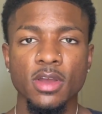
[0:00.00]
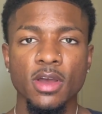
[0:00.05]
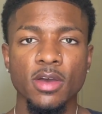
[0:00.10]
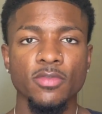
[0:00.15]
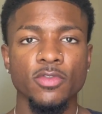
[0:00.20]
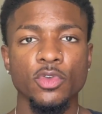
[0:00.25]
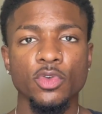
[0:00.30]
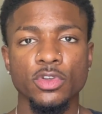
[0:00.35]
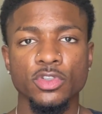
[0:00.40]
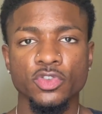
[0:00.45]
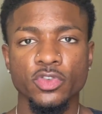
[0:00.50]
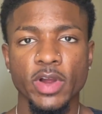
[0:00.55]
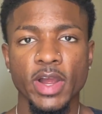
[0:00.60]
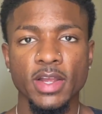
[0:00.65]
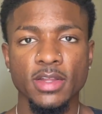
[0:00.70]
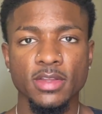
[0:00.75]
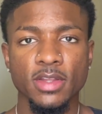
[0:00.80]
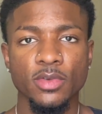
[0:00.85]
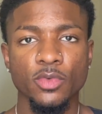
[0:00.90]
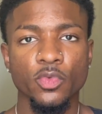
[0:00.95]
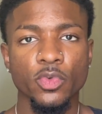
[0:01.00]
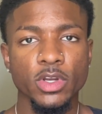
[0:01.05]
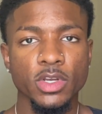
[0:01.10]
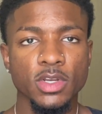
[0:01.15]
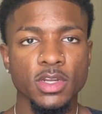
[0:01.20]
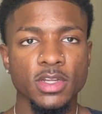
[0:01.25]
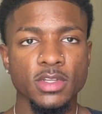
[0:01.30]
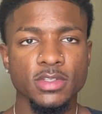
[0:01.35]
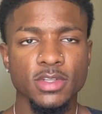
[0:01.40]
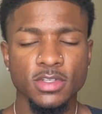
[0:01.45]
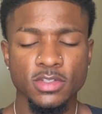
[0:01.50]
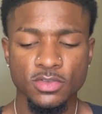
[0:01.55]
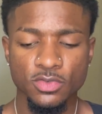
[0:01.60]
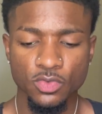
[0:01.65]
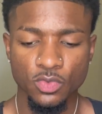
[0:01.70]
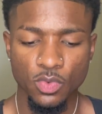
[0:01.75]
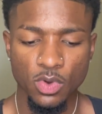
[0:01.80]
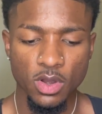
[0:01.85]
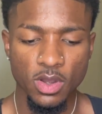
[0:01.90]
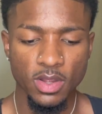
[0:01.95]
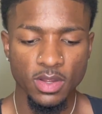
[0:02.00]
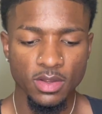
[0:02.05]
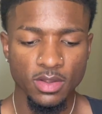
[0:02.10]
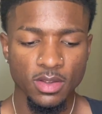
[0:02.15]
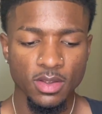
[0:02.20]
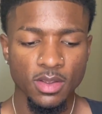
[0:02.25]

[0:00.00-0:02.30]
of you attracting what it is that you want.